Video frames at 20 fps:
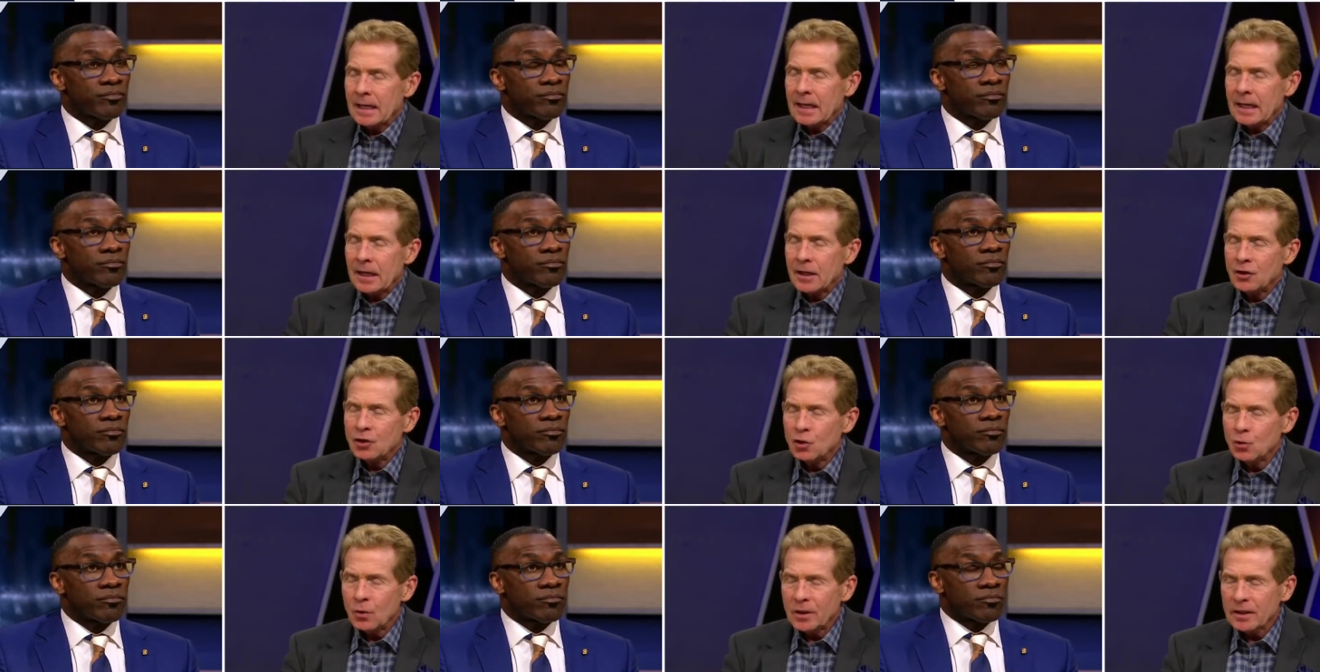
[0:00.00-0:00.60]

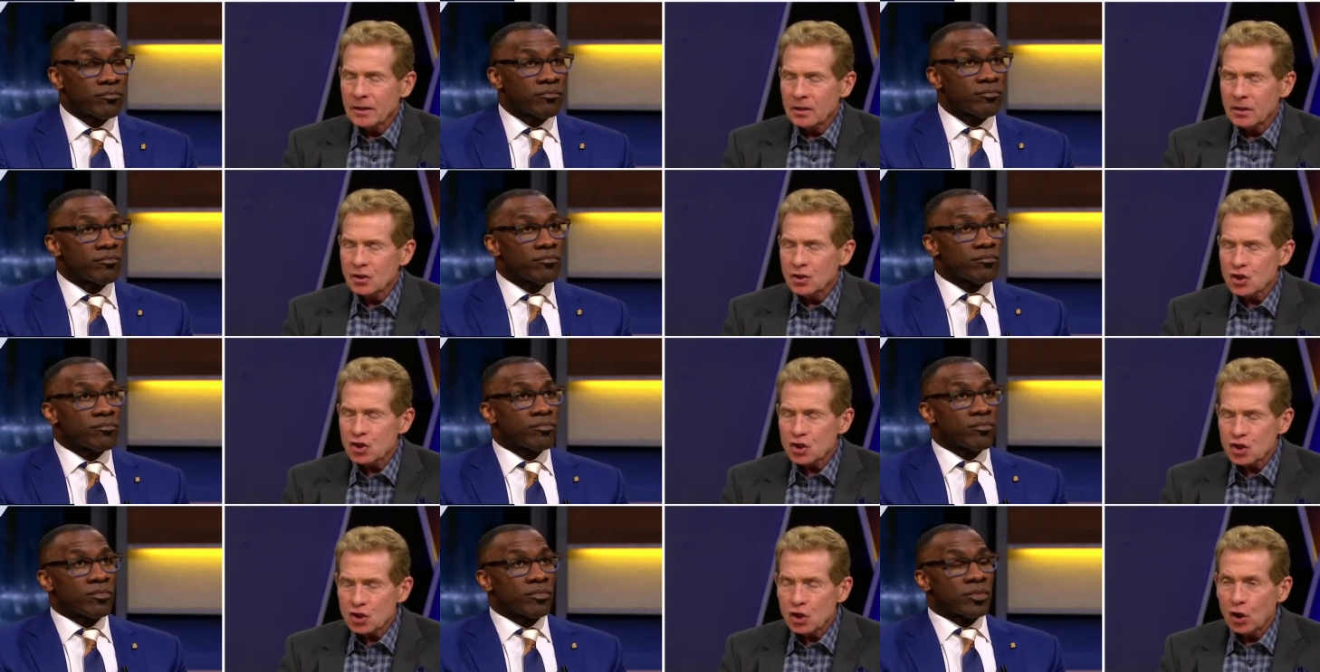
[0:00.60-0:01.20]
Speaker 1: New England
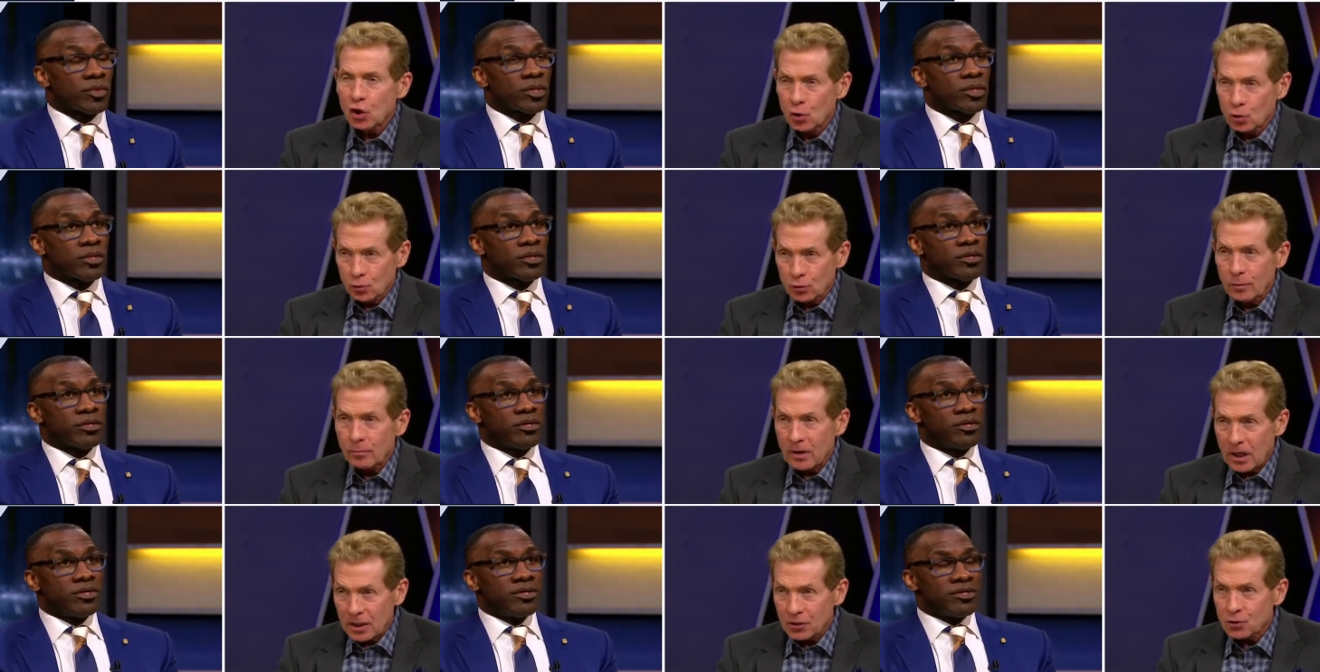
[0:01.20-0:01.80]
stole
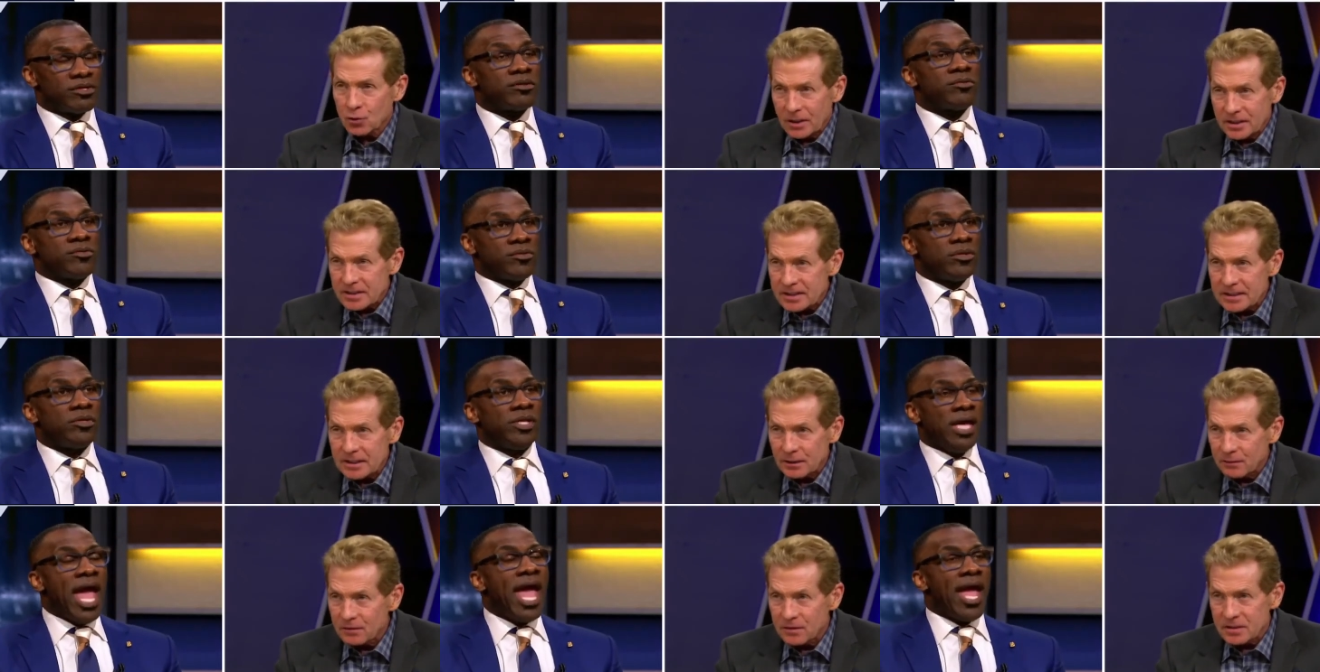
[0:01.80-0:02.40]
Rhamondre
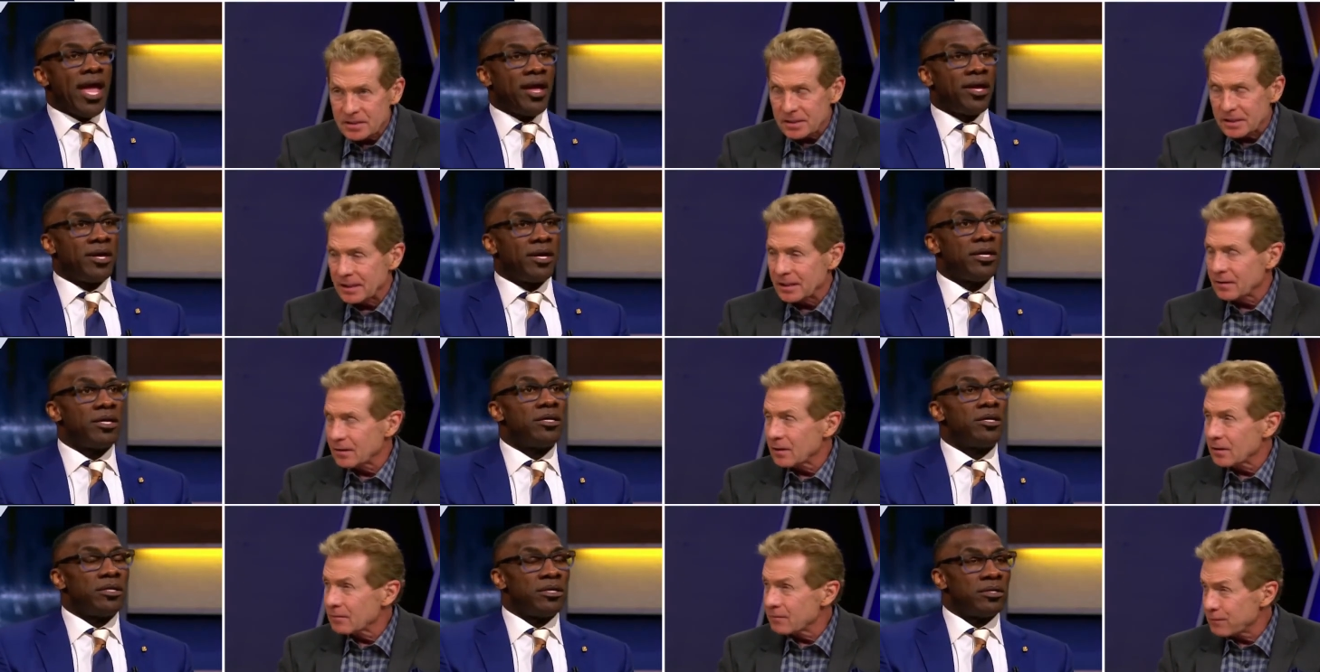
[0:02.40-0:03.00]
Stevenson yeah. in
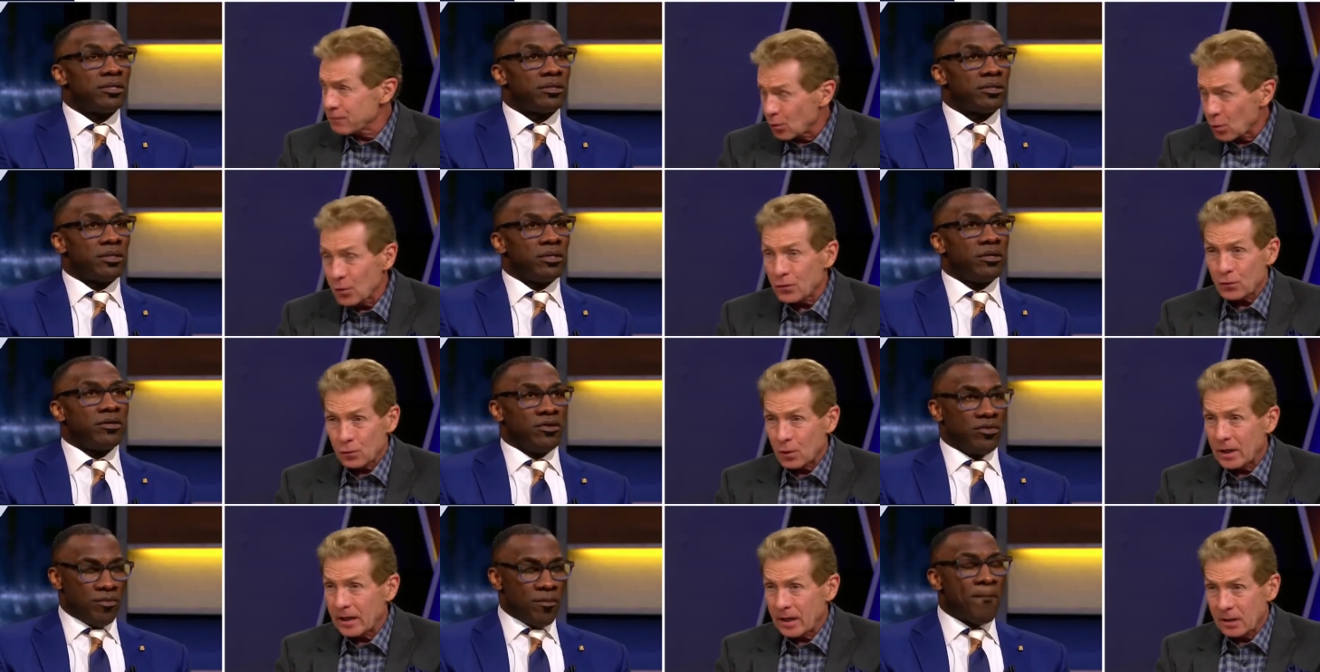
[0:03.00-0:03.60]
the fourth
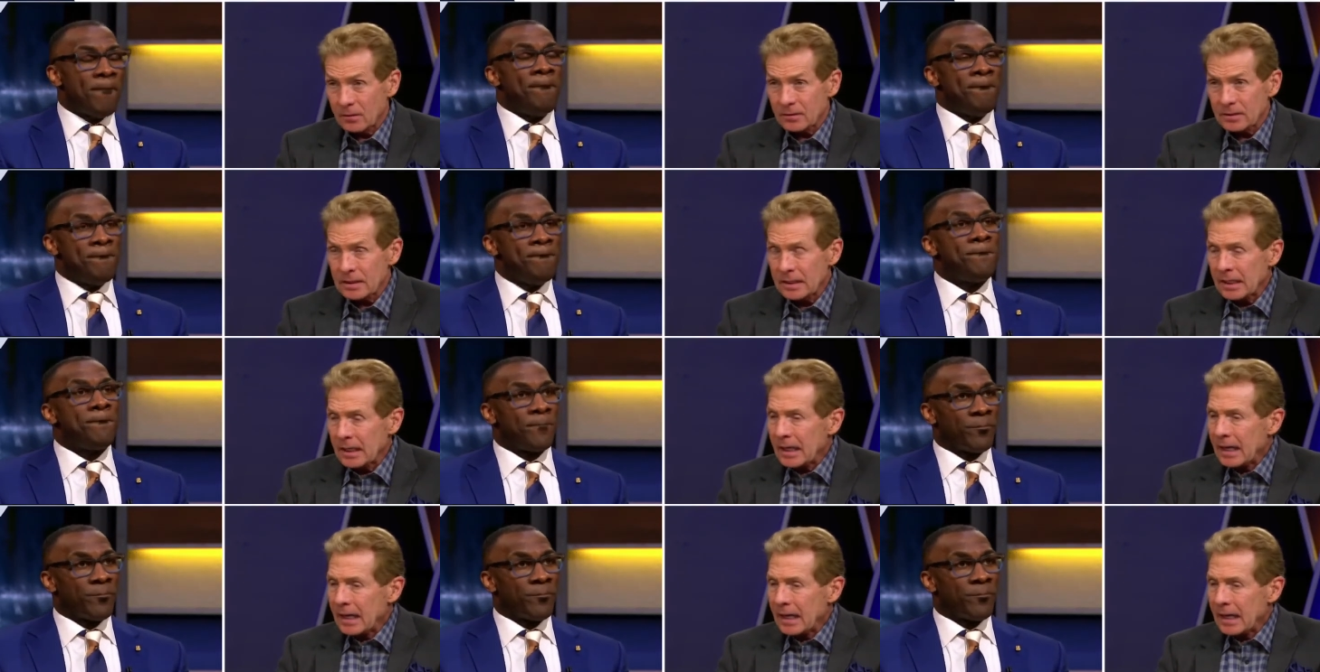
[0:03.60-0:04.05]
round. Mm-hmm.